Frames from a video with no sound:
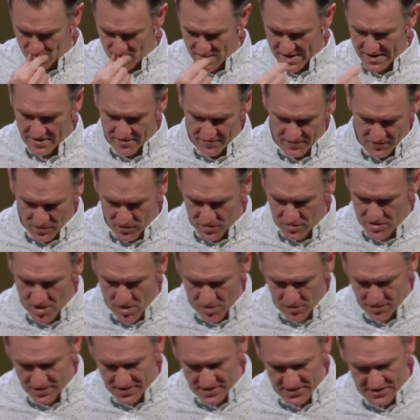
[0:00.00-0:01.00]
Many of you
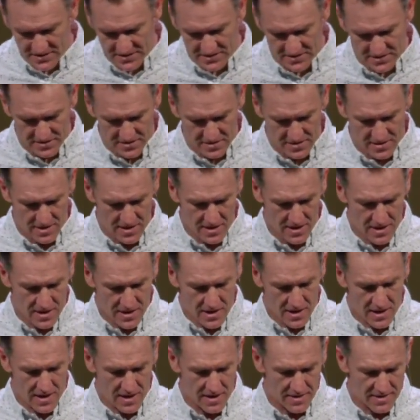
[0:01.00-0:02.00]
know this,
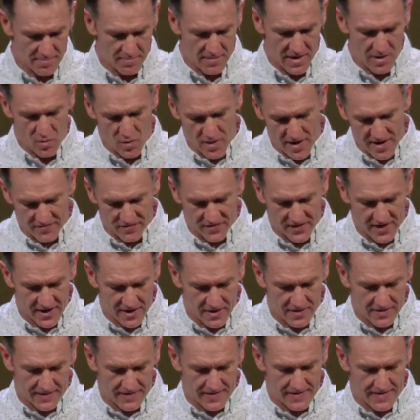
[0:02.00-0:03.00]
that my wife,
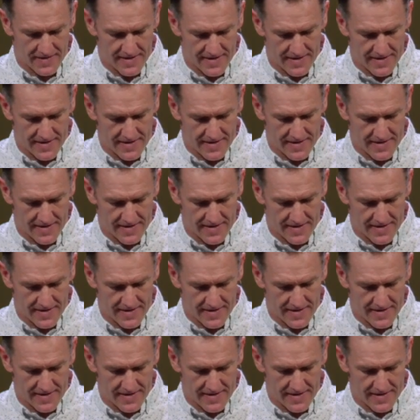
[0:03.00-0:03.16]
Kelly,